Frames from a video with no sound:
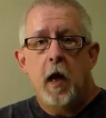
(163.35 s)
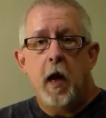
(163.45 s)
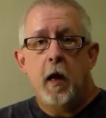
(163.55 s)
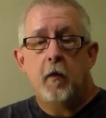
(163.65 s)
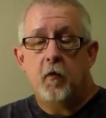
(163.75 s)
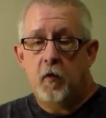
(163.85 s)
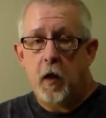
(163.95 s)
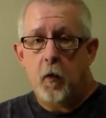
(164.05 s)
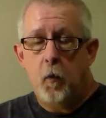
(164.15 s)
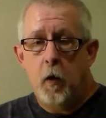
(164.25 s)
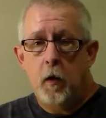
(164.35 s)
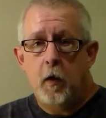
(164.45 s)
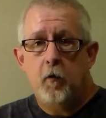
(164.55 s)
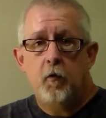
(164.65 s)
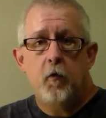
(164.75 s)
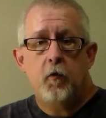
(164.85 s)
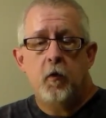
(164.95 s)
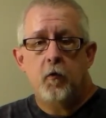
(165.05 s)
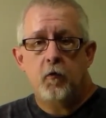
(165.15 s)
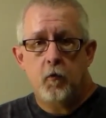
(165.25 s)
And the second one is
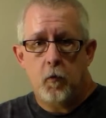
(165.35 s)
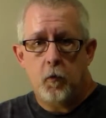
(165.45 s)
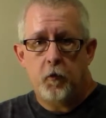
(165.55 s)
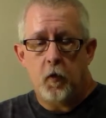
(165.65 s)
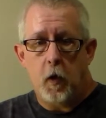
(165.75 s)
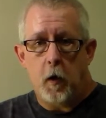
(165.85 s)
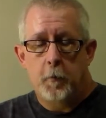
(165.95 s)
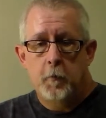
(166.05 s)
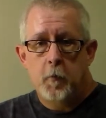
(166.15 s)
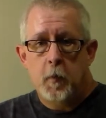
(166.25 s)
using a scroll saw.